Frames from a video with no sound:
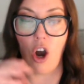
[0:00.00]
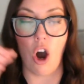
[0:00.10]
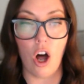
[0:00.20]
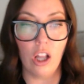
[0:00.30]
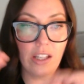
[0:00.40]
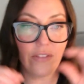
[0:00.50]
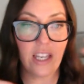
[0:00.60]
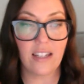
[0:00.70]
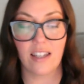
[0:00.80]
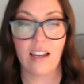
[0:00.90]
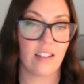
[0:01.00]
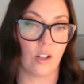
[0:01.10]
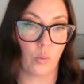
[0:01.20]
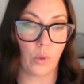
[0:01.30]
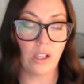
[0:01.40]
all of these things that
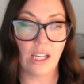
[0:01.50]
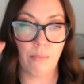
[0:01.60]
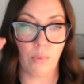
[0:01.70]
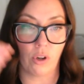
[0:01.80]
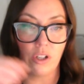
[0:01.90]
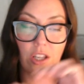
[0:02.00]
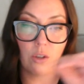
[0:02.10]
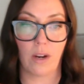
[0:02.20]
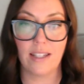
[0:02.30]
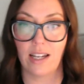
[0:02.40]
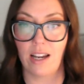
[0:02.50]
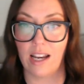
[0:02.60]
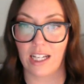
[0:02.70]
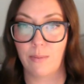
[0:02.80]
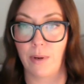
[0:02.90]
are really important to the resident
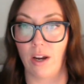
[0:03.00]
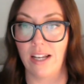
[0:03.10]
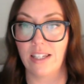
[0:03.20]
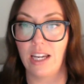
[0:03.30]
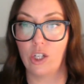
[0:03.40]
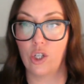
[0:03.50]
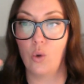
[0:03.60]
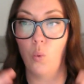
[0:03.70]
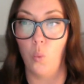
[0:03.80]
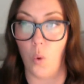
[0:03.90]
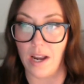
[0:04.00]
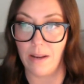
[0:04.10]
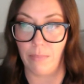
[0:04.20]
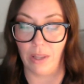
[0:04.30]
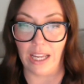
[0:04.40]
experience into
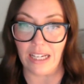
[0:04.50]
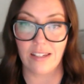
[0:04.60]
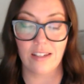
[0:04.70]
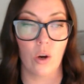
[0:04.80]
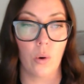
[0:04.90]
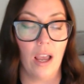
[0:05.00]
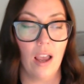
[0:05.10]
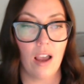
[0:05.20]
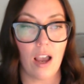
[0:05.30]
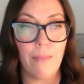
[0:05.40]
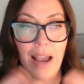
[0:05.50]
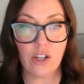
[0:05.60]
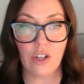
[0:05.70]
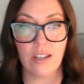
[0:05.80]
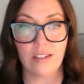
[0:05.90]
one place. So
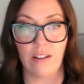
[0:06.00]
imagine this